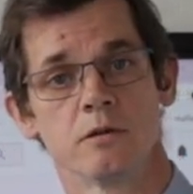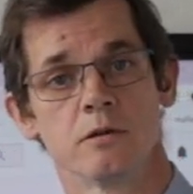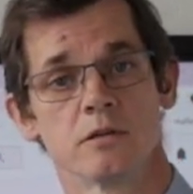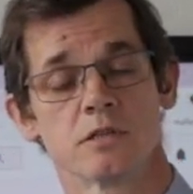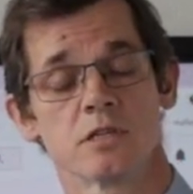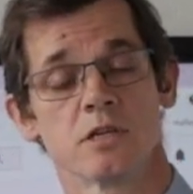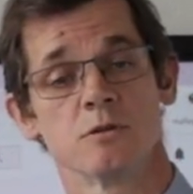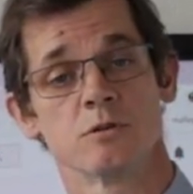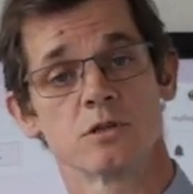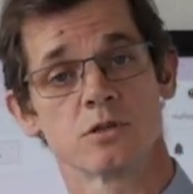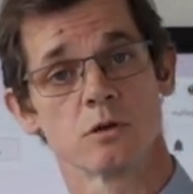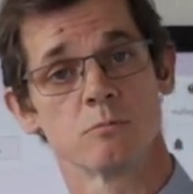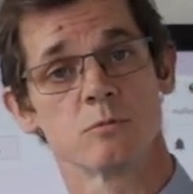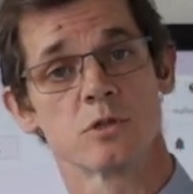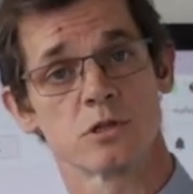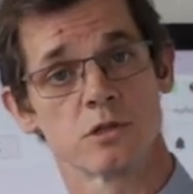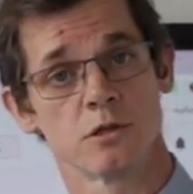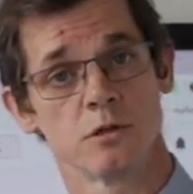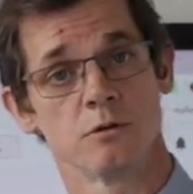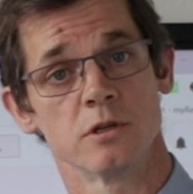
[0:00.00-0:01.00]
So some
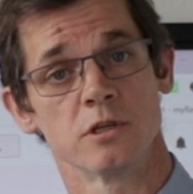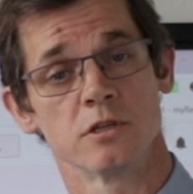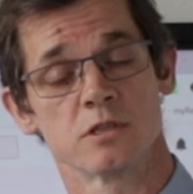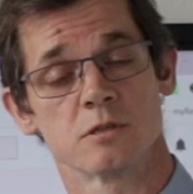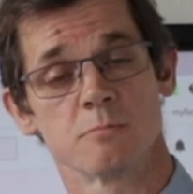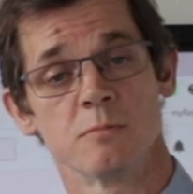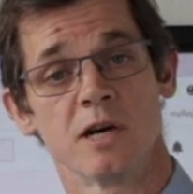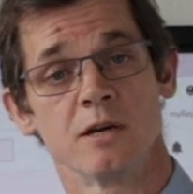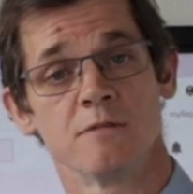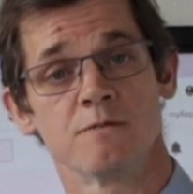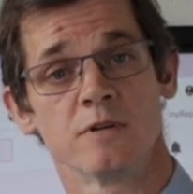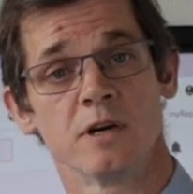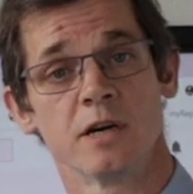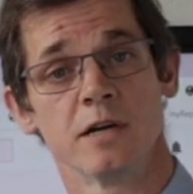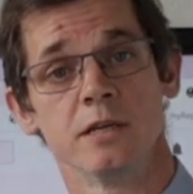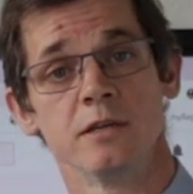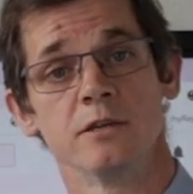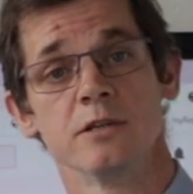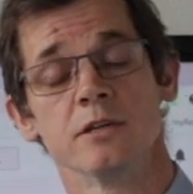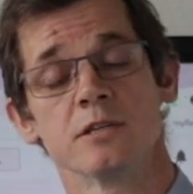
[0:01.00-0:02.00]
students might
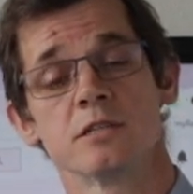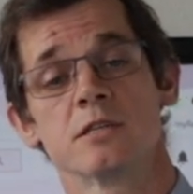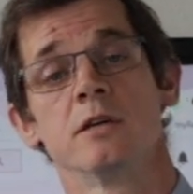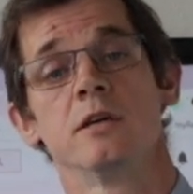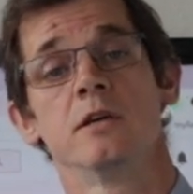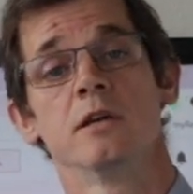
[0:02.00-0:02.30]
find that